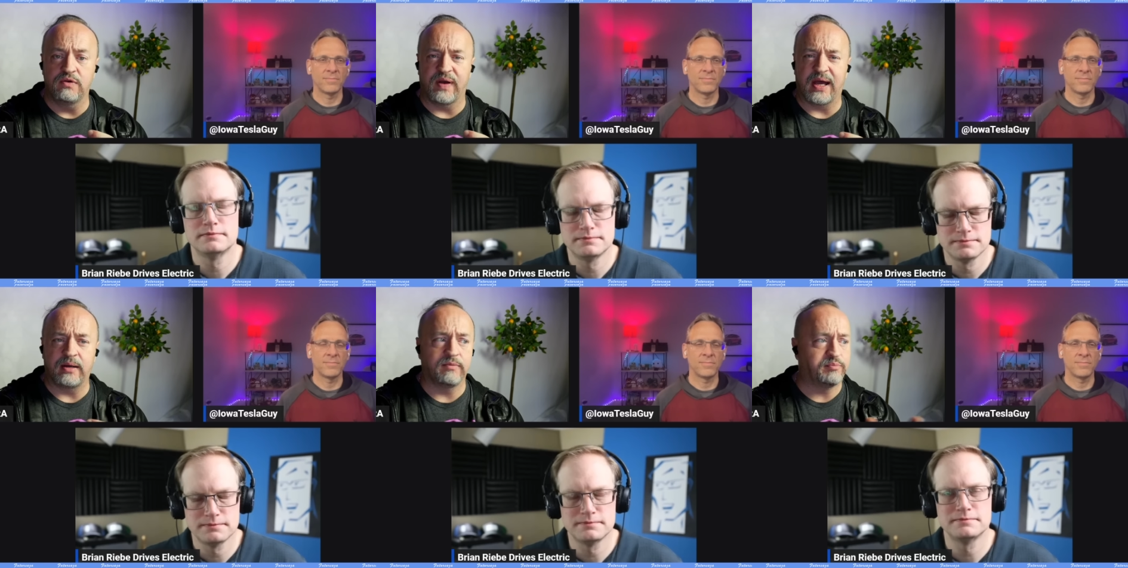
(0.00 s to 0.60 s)
Speaker 1: you've
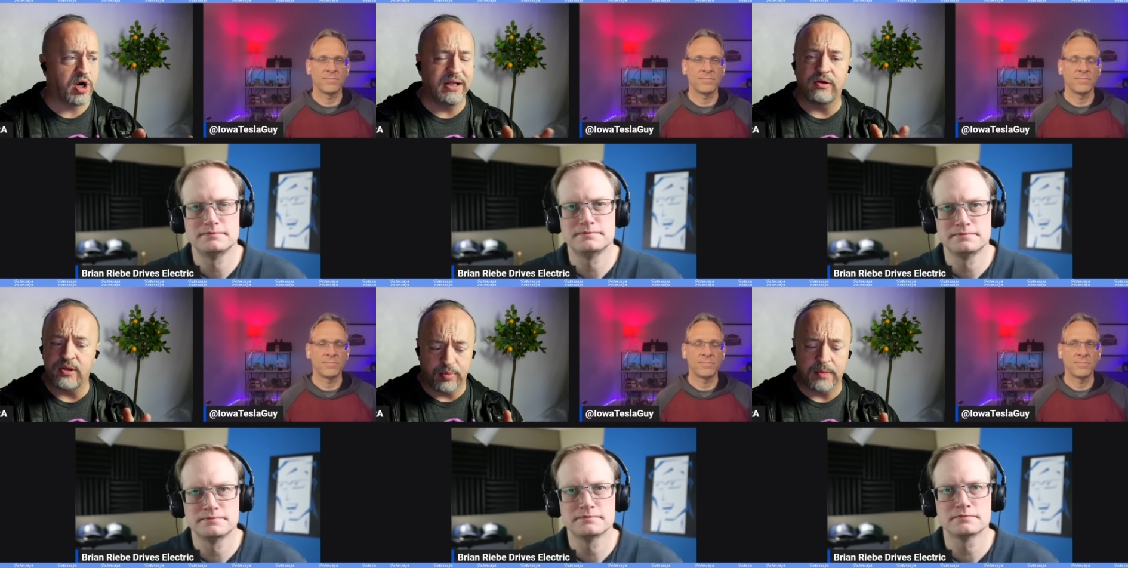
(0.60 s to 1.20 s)
had
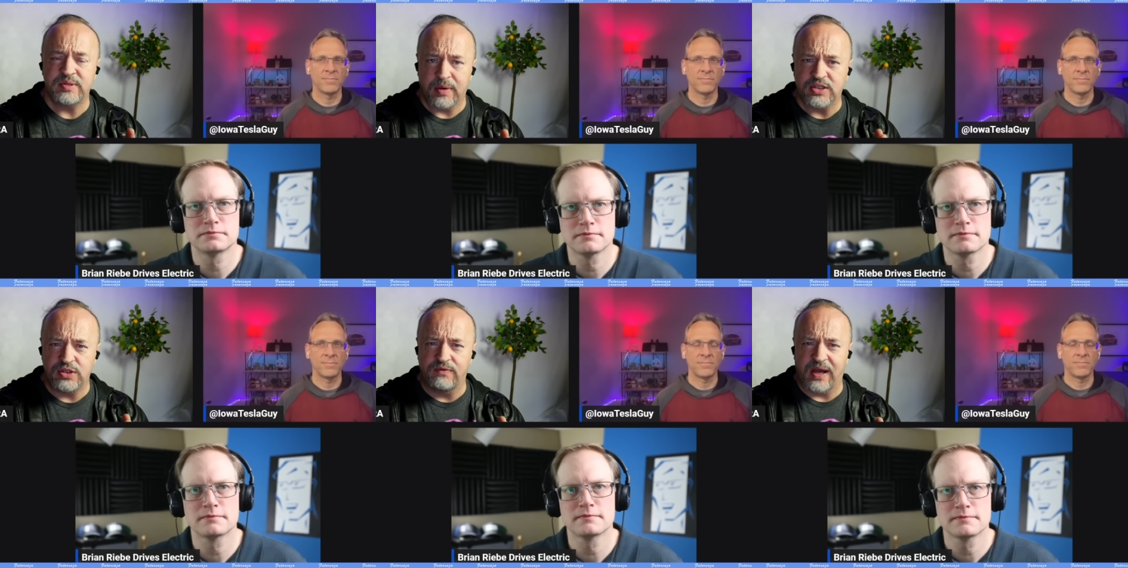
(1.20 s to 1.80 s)
brian are there problem
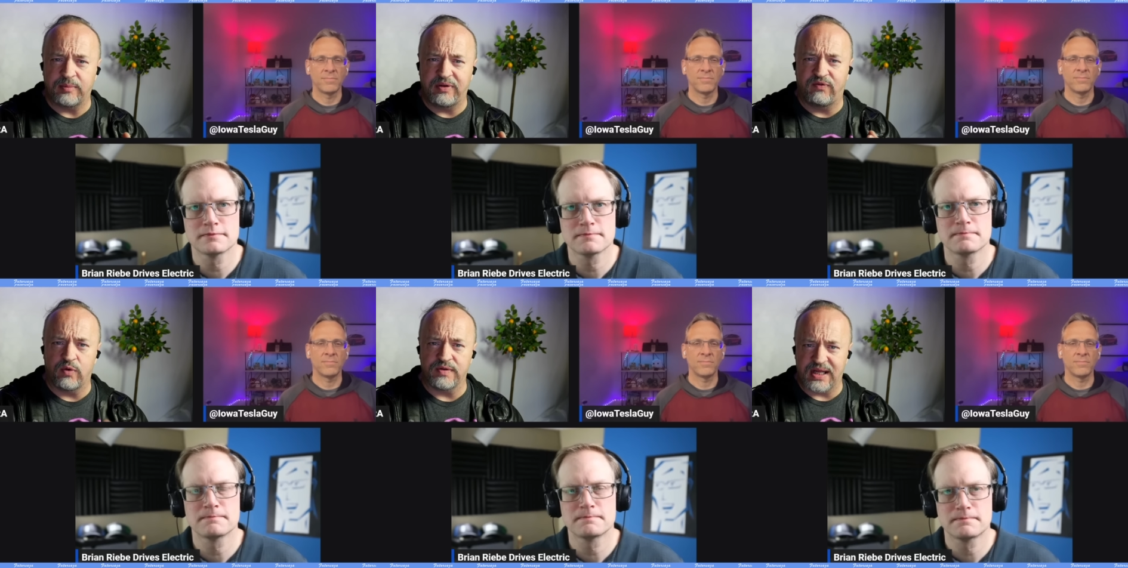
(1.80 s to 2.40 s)
spots you've had
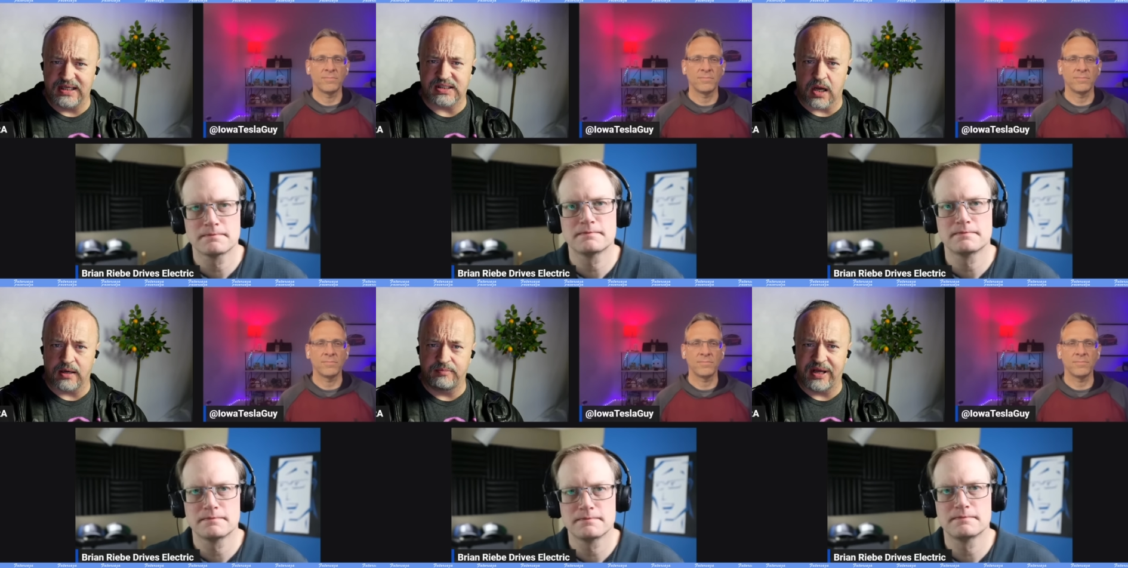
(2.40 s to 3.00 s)
before that it's
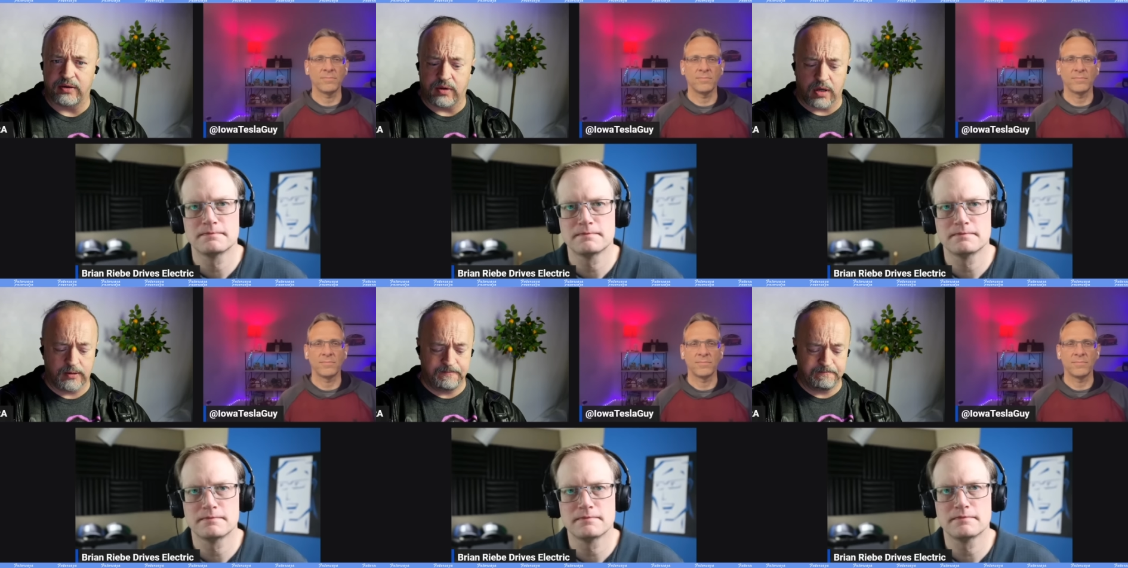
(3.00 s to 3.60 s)
gotten better
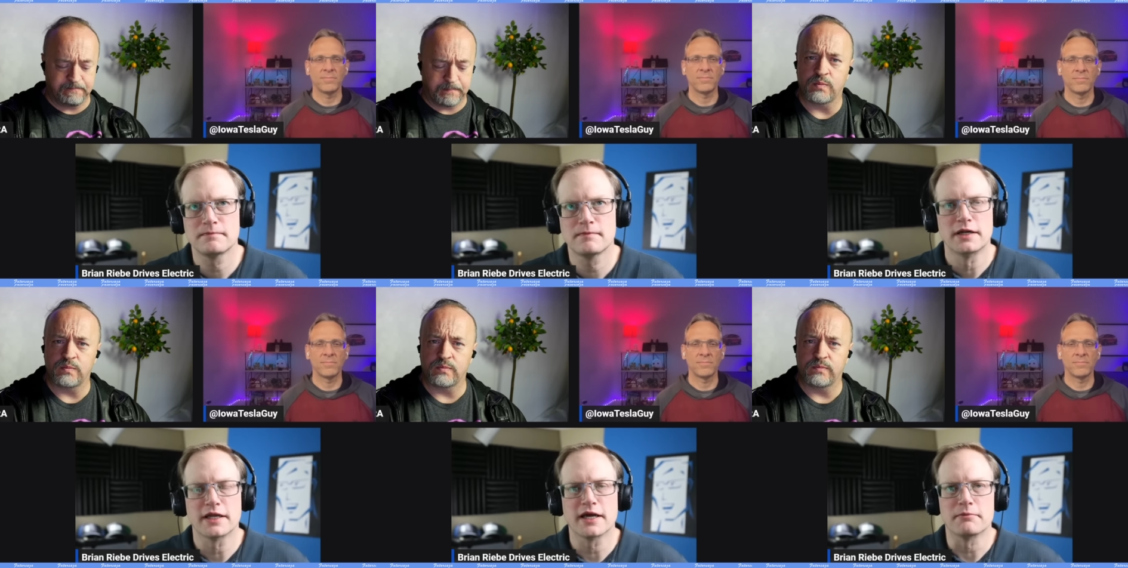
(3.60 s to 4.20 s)
on
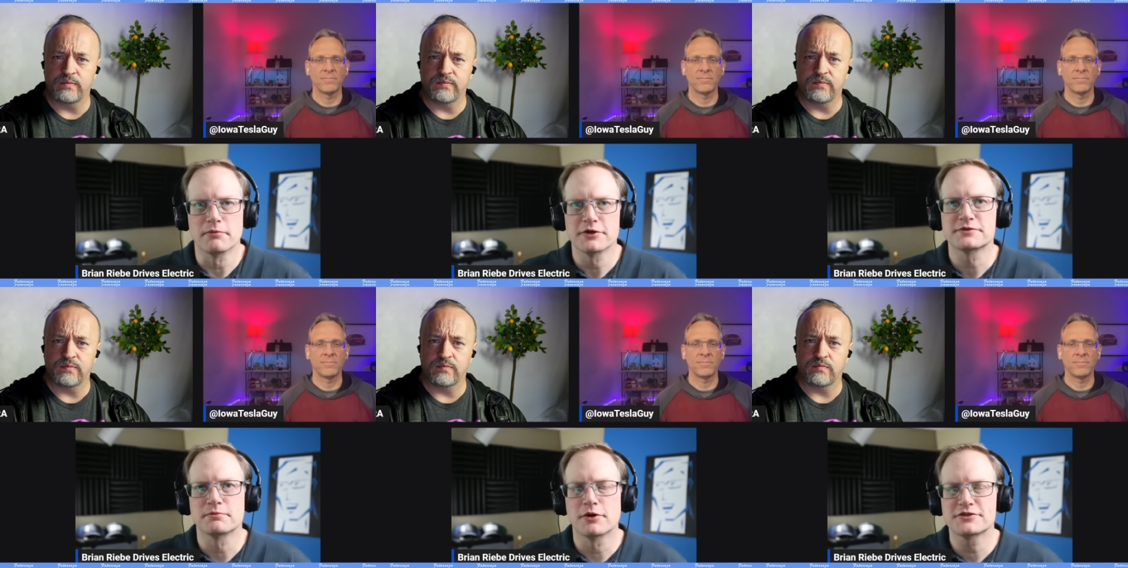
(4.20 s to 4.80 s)
Speaker 2: yeah,
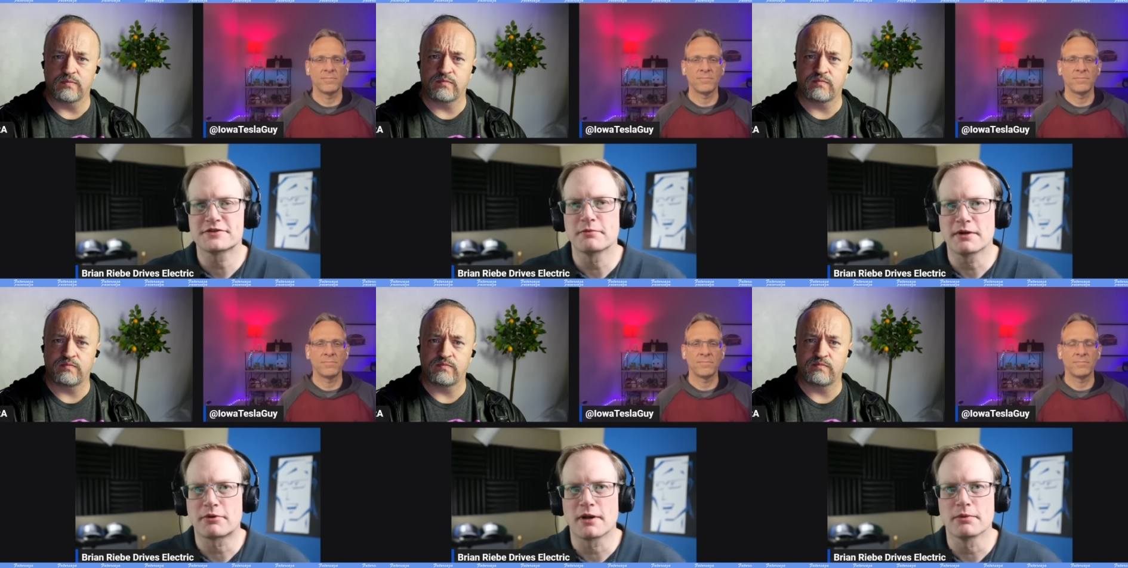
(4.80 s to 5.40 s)
most
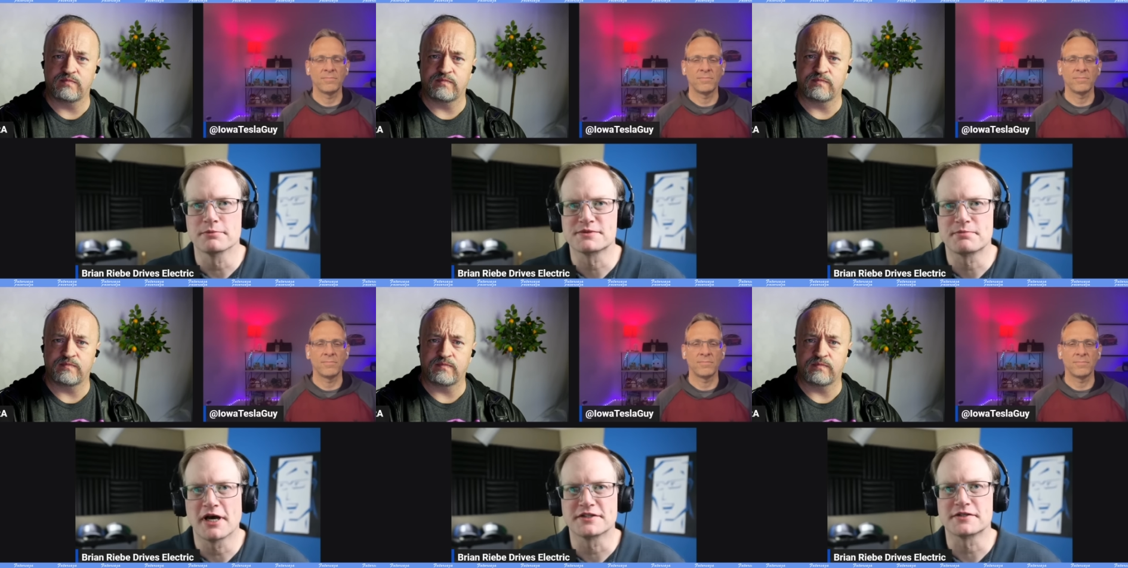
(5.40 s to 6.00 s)
most of my
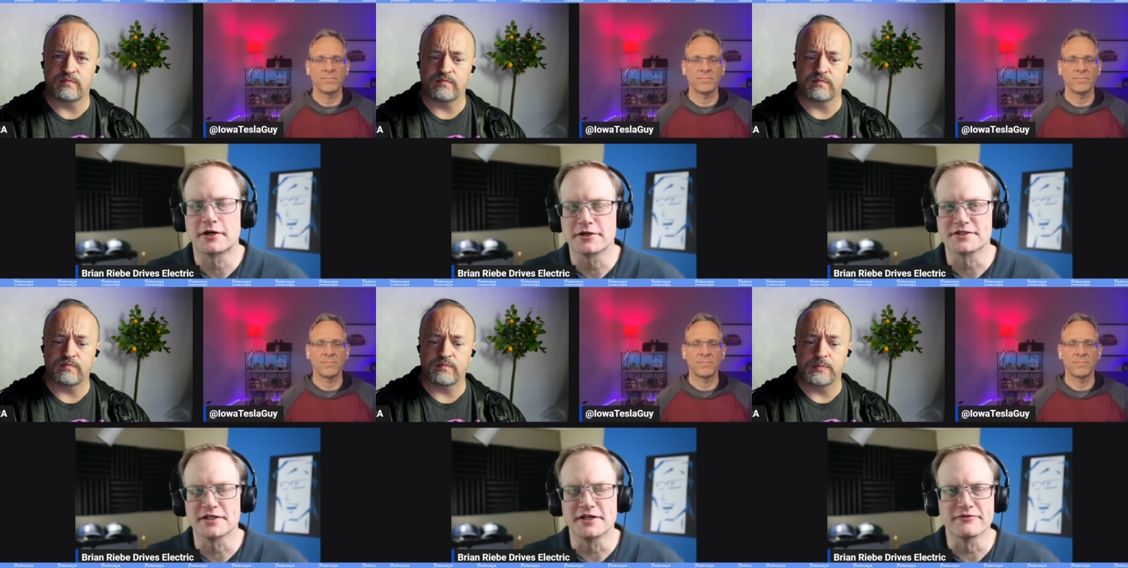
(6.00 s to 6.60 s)
problem spots
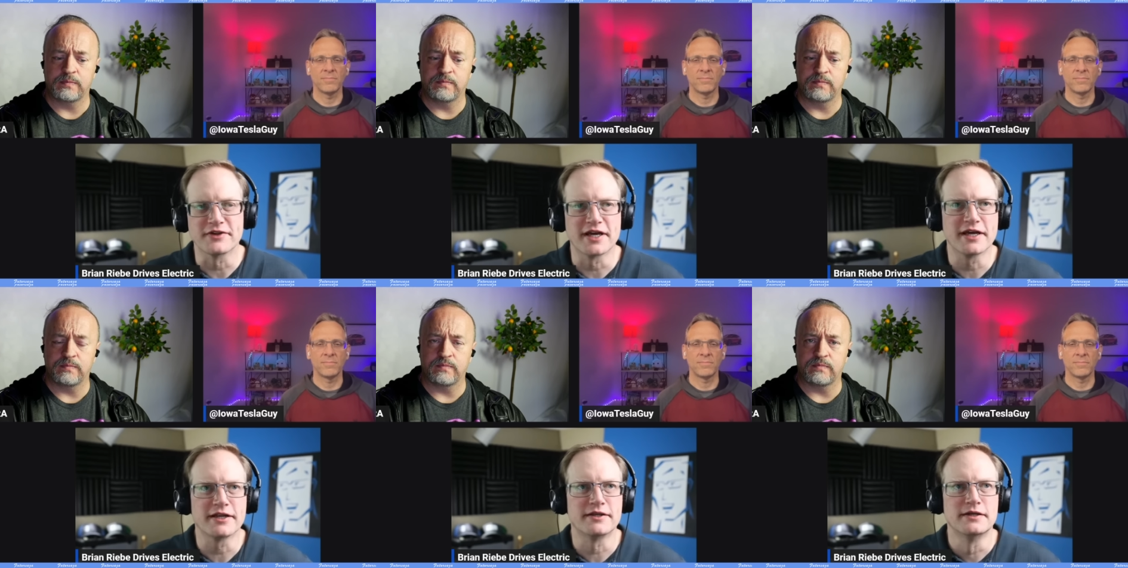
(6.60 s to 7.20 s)
are
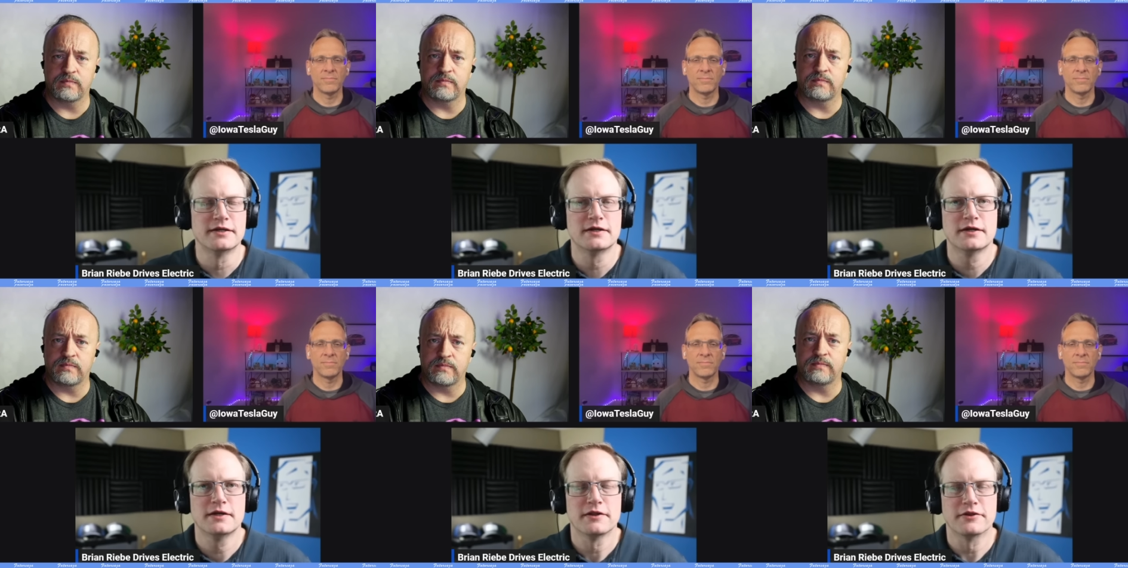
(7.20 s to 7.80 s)
solved. I had
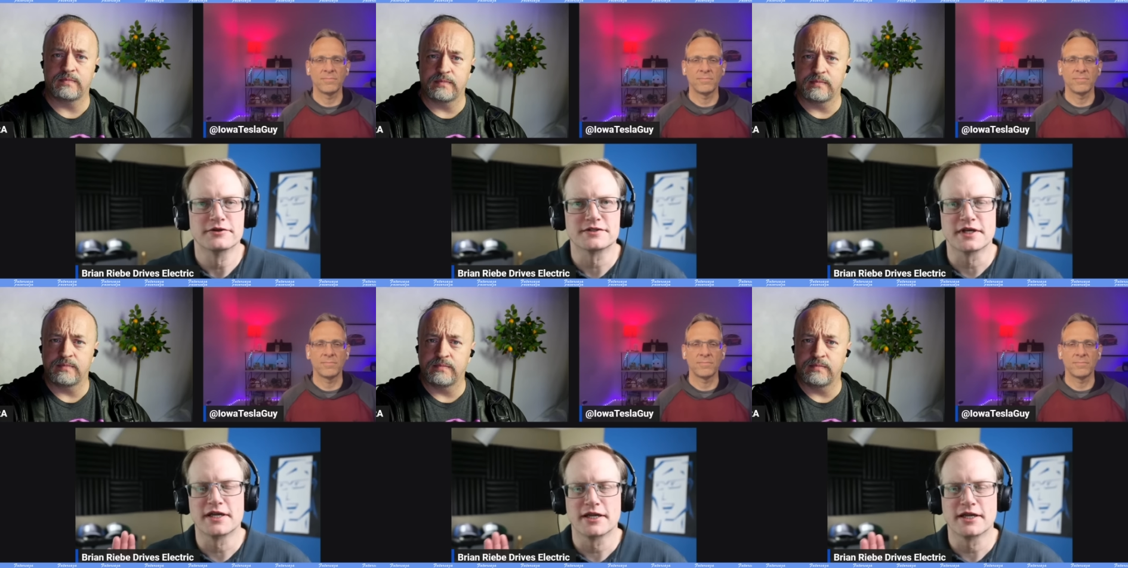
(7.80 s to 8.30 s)
there's